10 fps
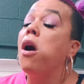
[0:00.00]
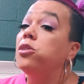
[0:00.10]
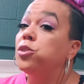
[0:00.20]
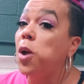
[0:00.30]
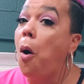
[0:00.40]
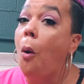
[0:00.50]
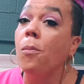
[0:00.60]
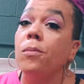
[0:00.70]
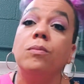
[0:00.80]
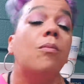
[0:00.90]
So
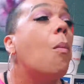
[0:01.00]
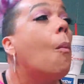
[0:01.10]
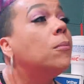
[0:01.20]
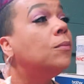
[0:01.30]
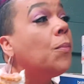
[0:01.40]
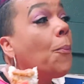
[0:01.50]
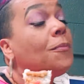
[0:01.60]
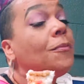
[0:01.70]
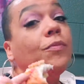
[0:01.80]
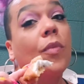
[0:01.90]

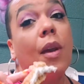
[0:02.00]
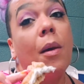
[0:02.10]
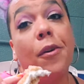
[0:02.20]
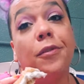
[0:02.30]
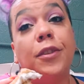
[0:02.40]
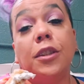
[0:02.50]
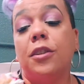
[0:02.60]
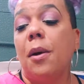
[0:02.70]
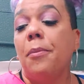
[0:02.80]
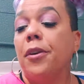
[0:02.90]
I'm gonna finish
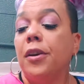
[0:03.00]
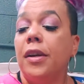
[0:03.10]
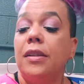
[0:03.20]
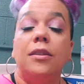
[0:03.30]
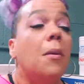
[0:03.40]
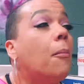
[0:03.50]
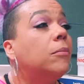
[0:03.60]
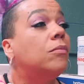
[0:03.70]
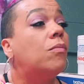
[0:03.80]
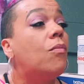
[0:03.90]
up the goodies,
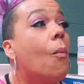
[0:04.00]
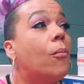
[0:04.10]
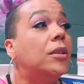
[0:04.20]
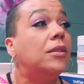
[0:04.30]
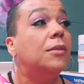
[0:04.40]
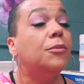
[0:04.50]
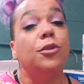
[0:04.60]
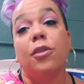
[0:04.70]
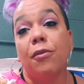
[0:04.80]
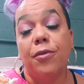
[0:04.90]
and then we'll
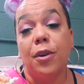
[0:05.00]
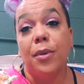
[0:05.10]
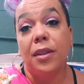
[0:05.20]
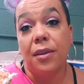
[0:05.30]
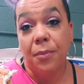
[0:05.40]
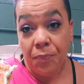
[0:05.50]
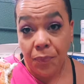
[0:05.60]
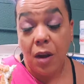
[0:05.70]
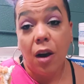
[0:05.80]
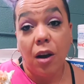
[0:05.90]
start filming the
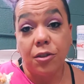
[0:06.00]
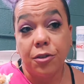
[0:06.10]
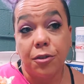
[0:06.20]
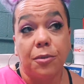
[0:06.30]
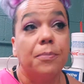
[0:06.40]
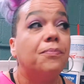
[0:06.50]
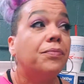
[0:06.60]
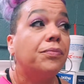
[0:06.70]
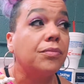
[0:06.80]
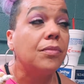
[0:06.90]
halter
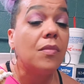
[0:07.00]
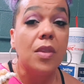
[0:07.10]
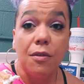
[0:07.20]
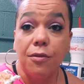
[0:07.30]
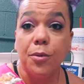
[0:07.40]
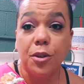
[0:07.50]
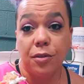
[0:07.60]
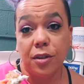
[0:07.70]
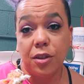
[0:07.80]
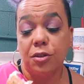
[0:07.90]
from a shirt
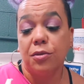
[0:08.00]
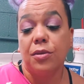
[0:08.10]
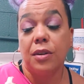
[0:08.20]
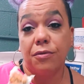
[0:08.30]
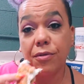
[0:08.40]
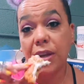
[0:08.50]
that you can fit